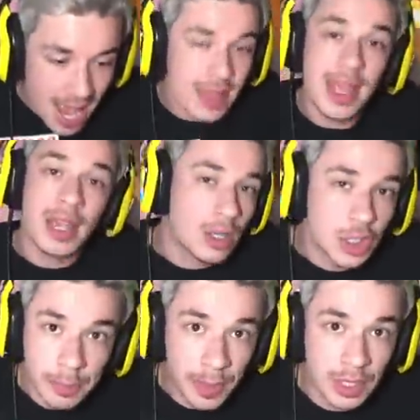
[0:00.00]
And they
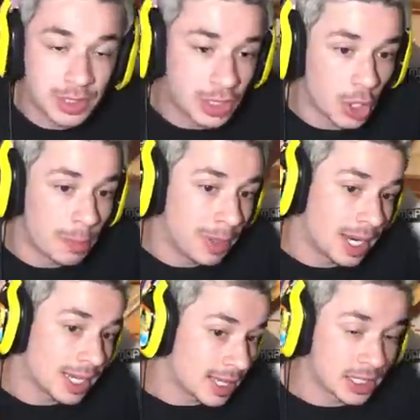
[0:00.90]
also burn too, but
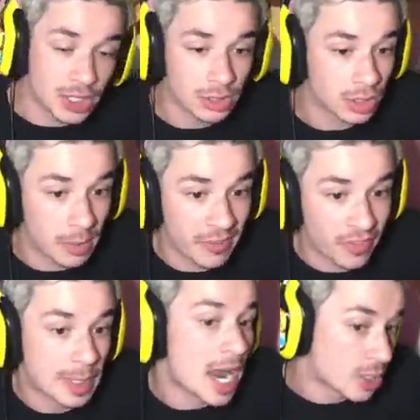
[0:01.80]
again, that's also coming
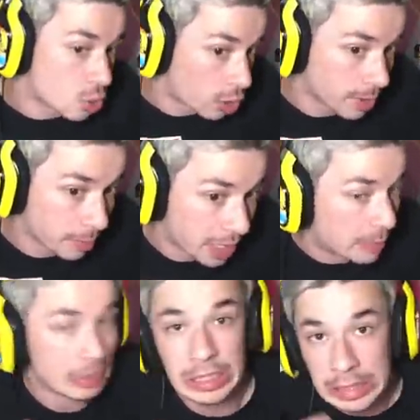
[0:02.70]
from a non-Torbjörn player,
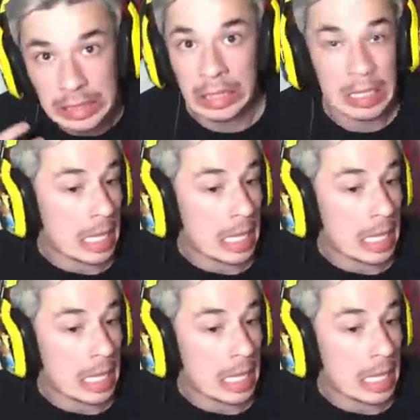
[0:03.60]
but just a little